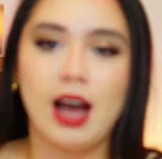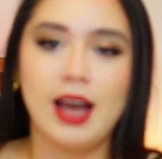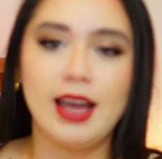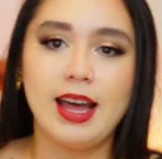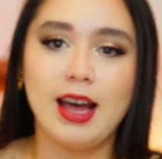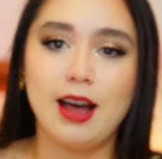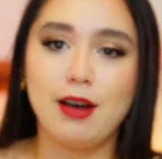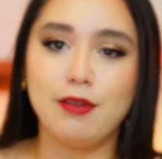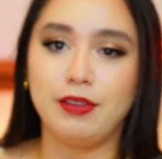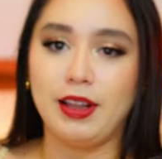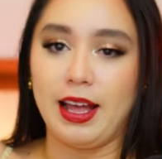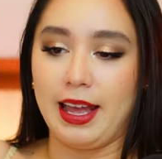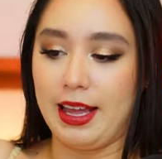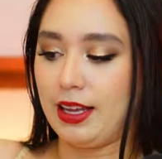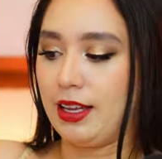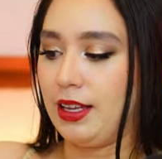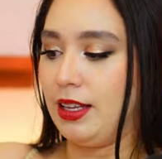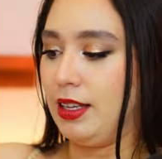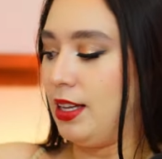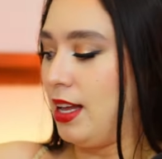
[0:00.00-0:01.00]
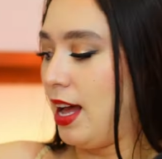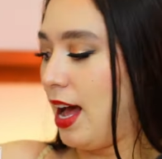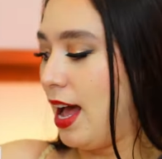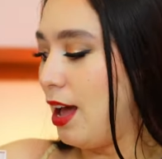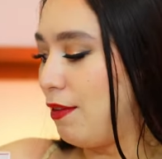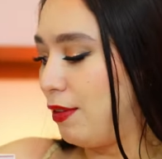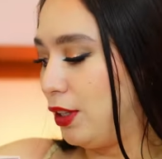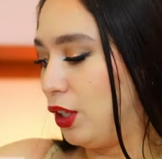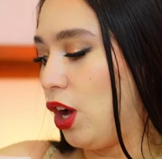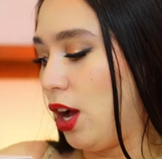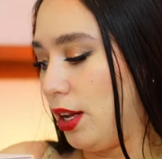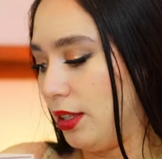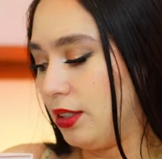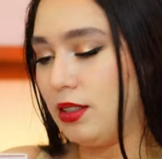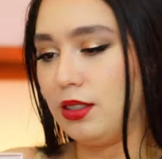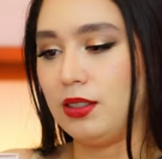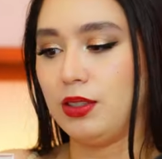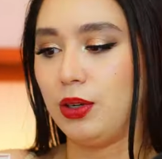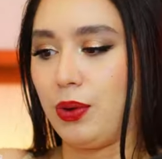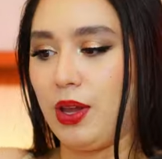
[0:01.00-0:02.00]
I have a lot,
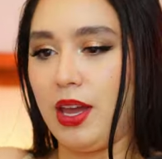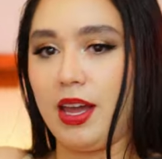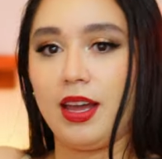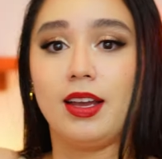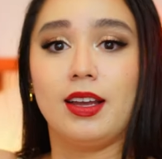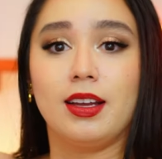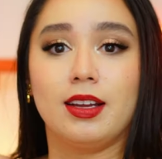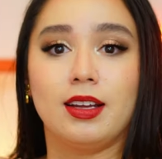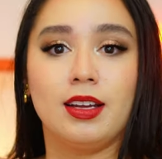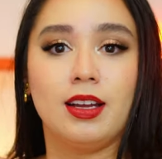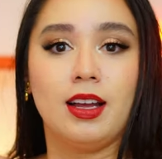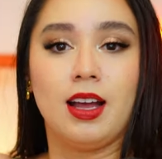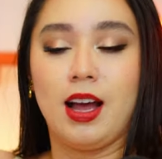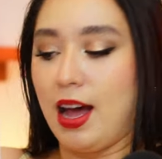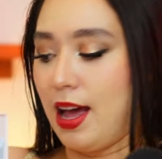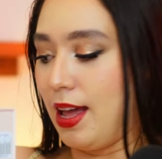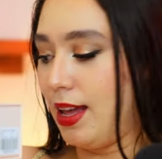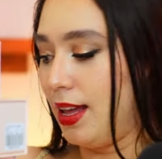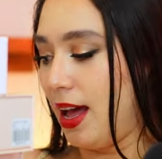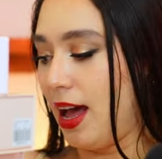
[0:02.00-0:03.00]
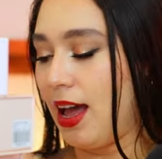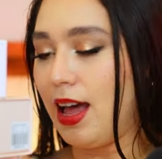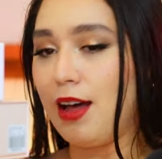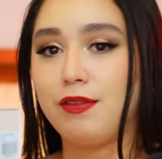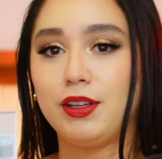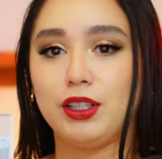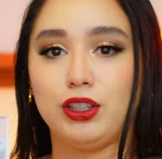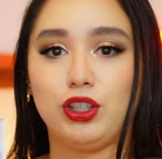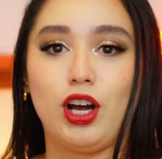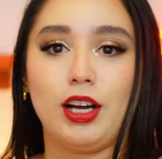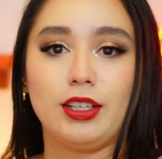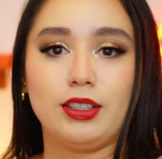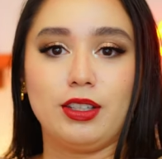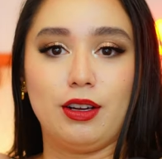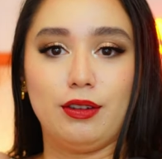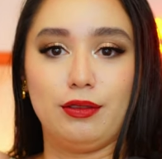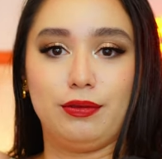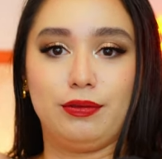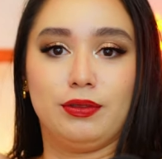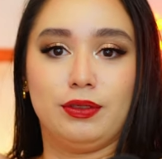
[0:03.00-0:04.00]
okay? I have a lot
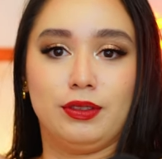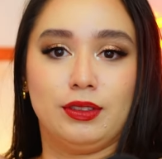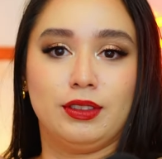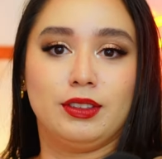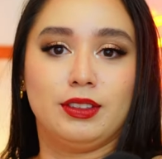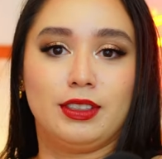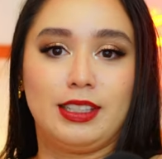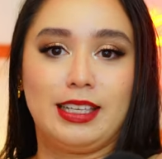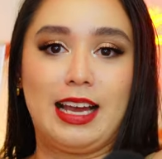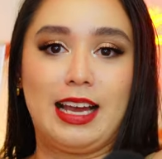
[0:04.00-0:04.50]
of...